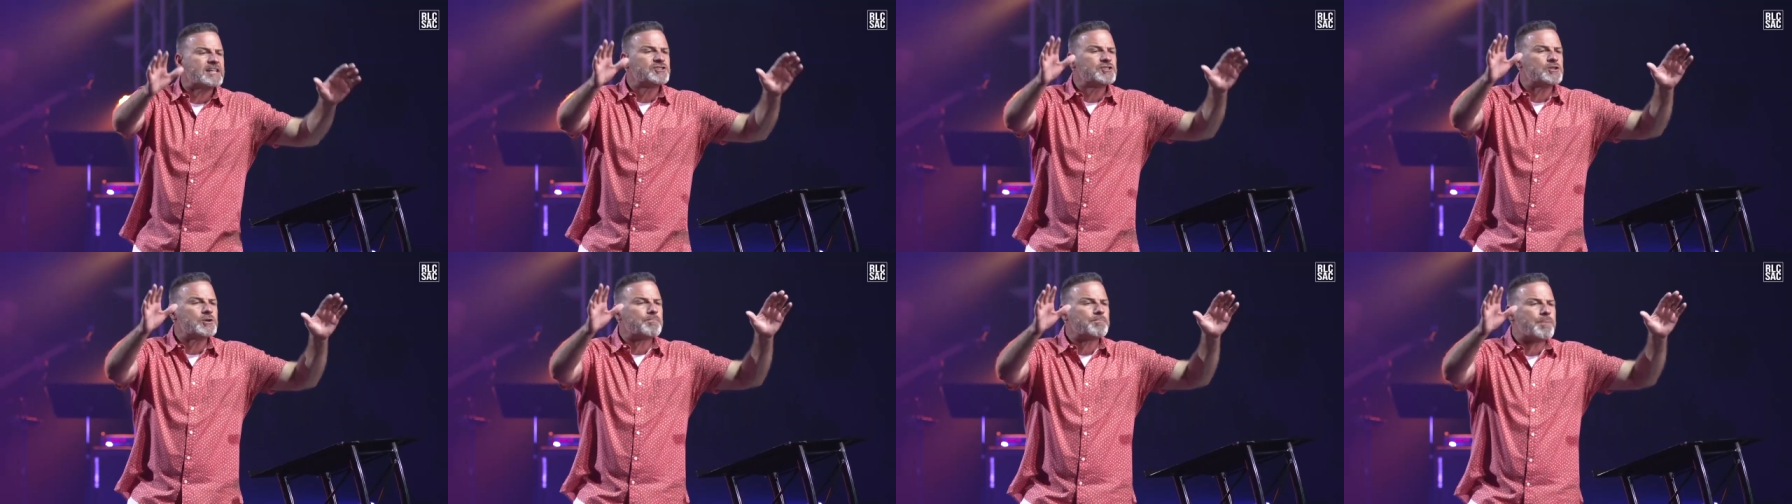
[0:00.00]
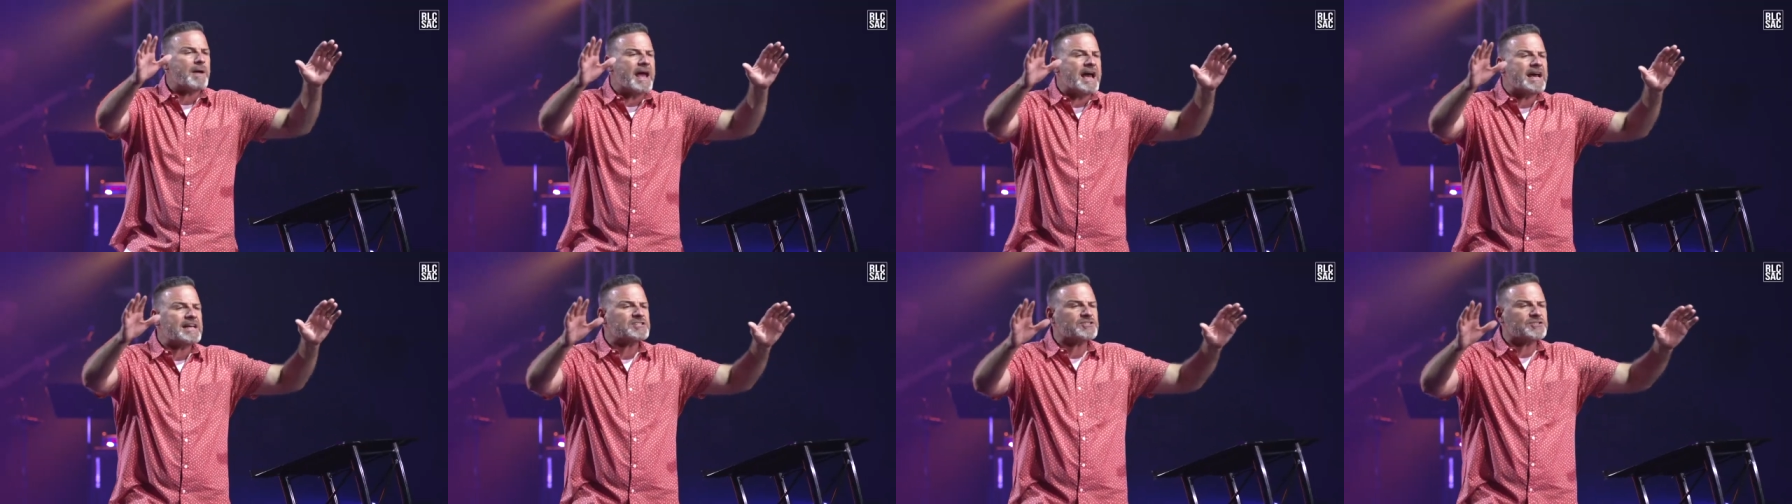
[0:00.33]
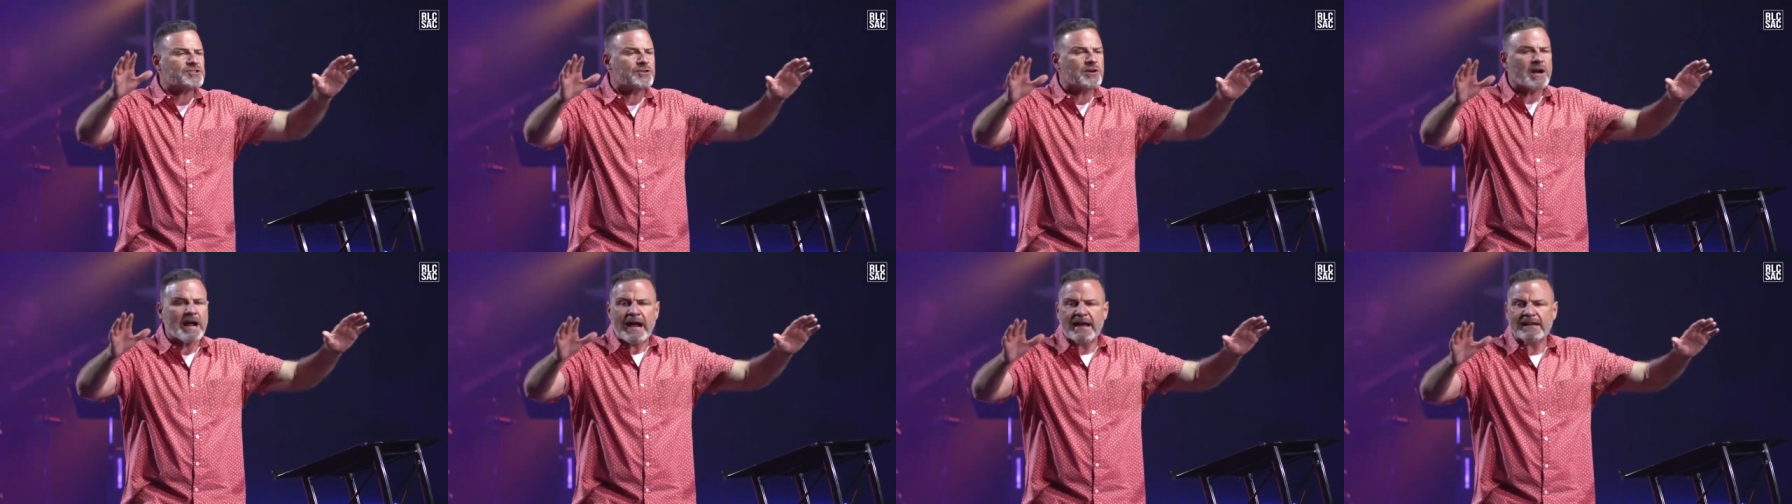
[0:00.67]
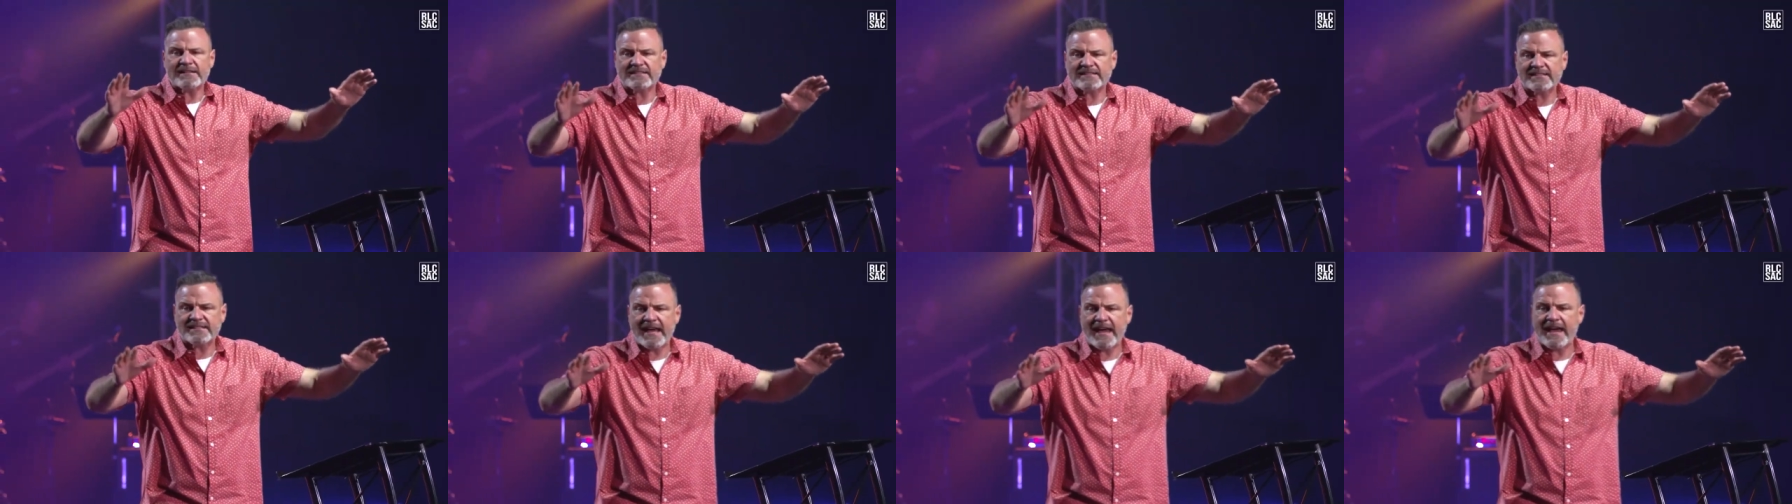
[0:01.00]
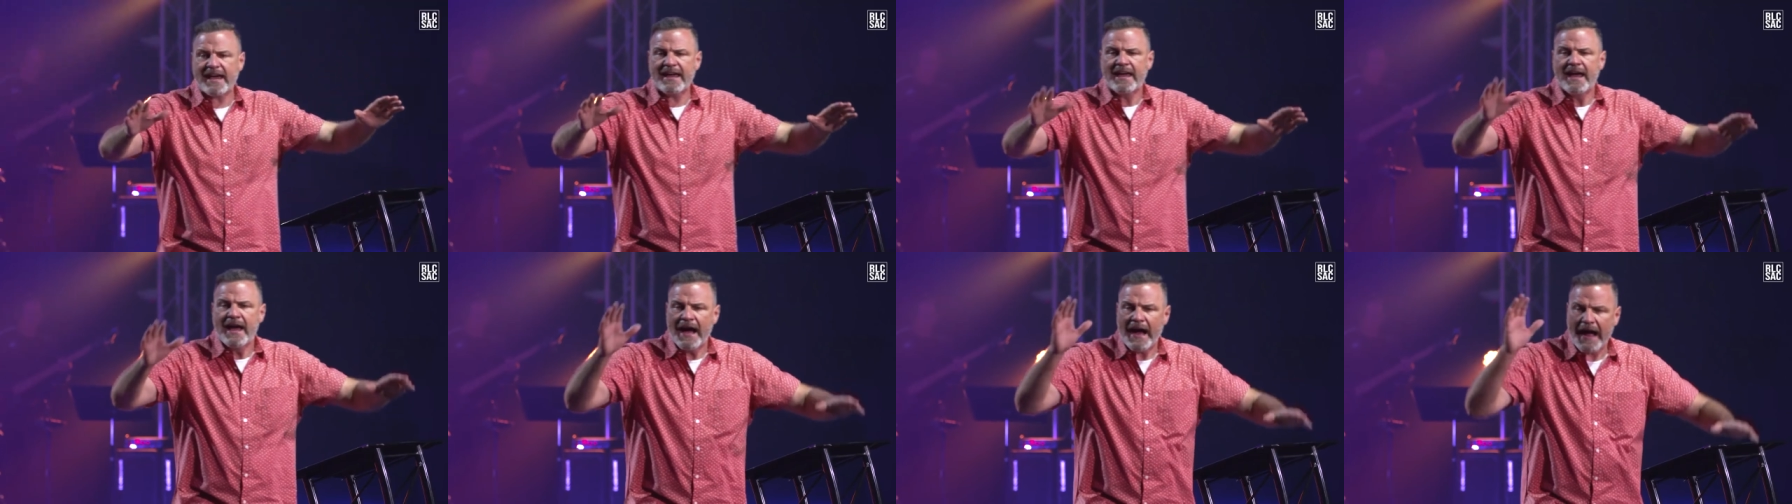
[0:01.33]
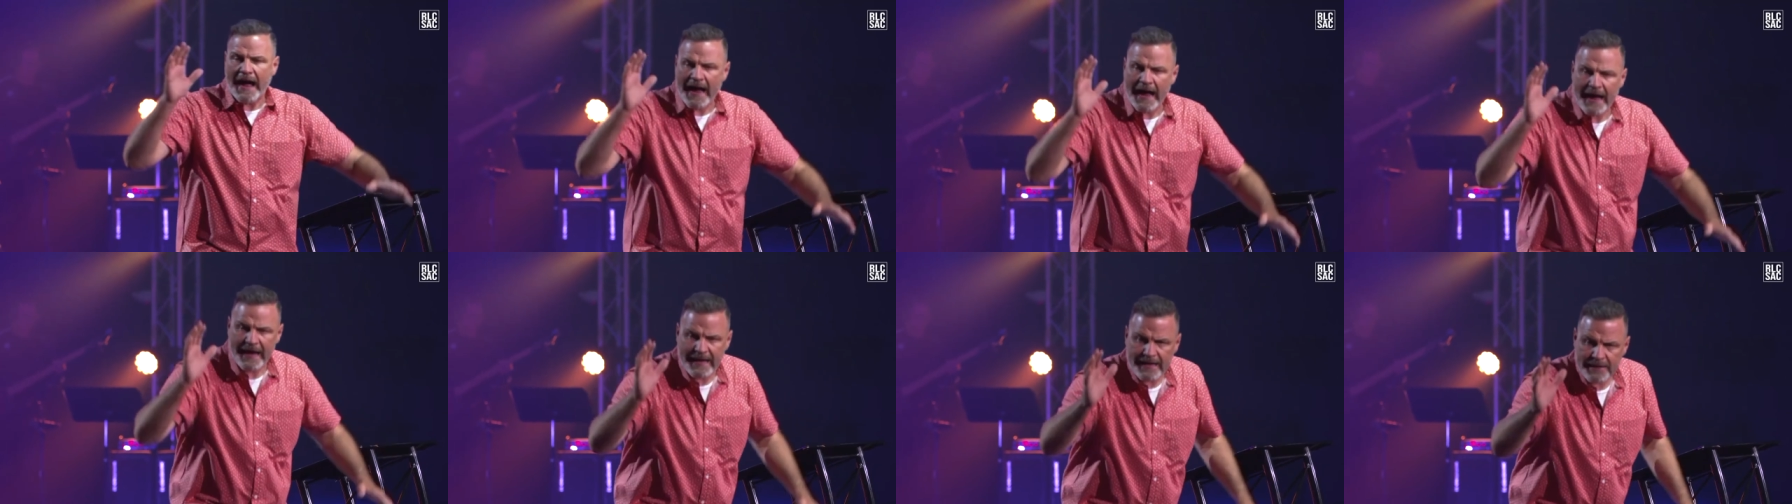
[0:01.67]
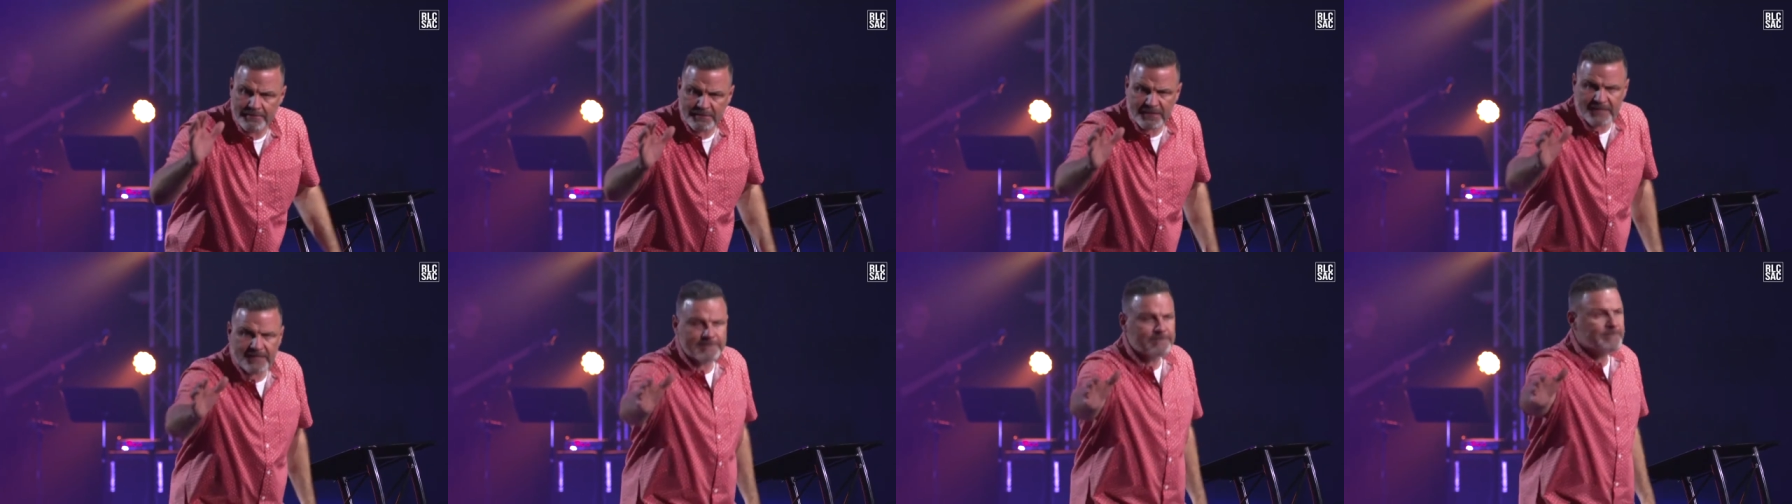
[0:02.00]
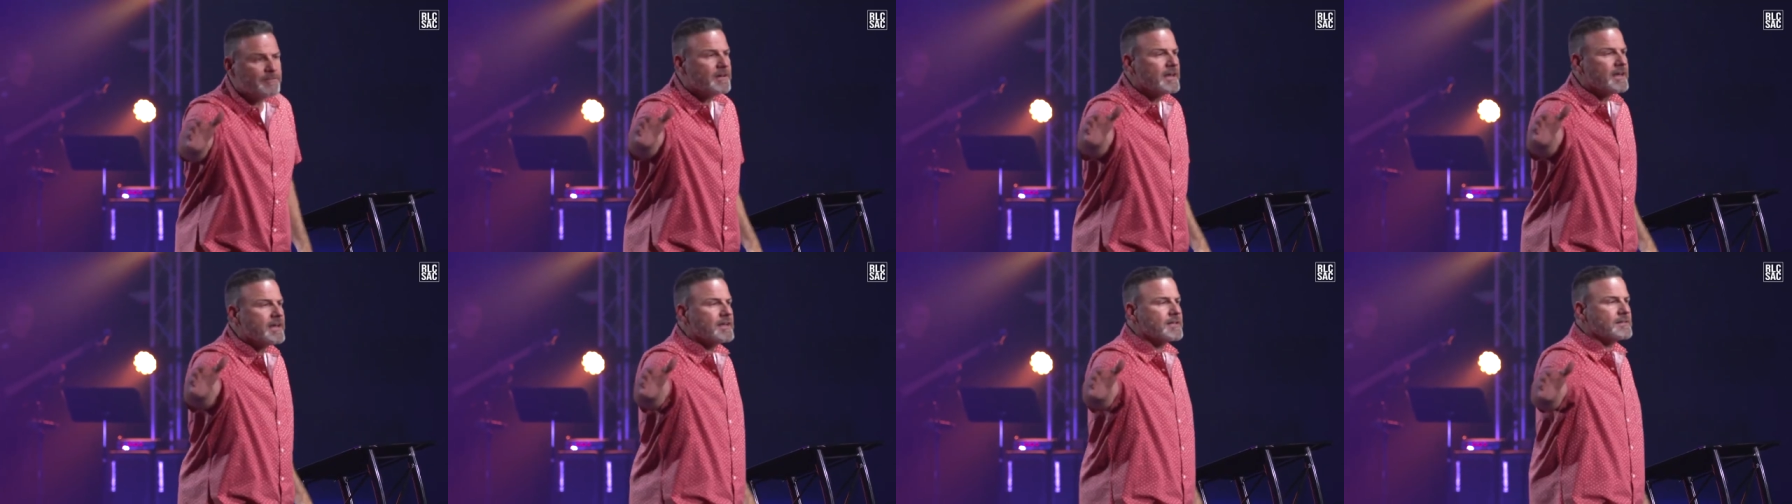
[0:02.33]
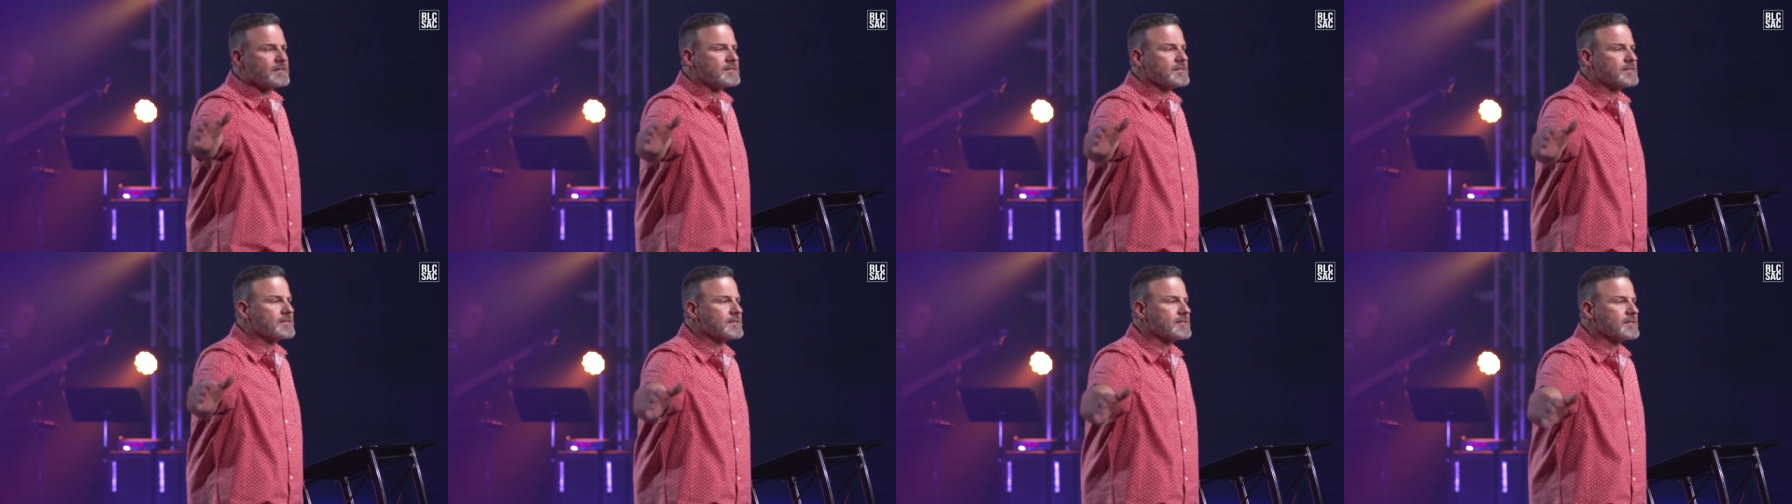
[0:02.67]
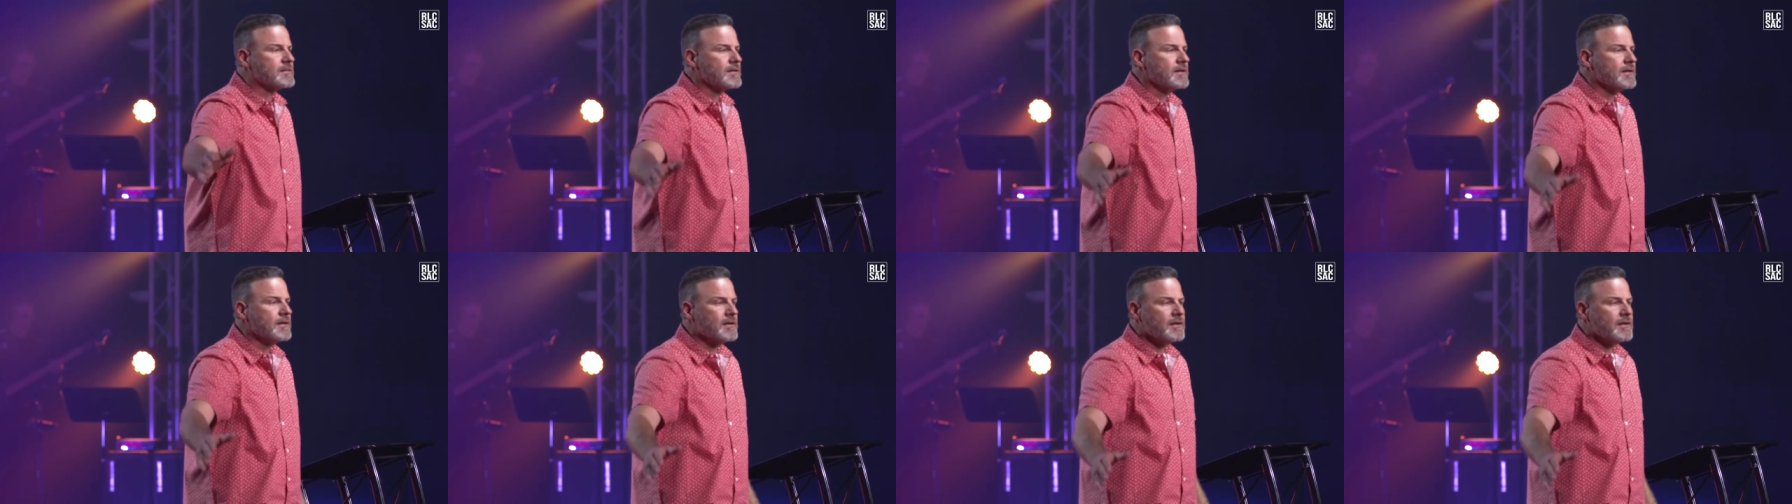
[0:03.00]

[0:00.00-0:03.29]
as your pastor, I say, I am convinced.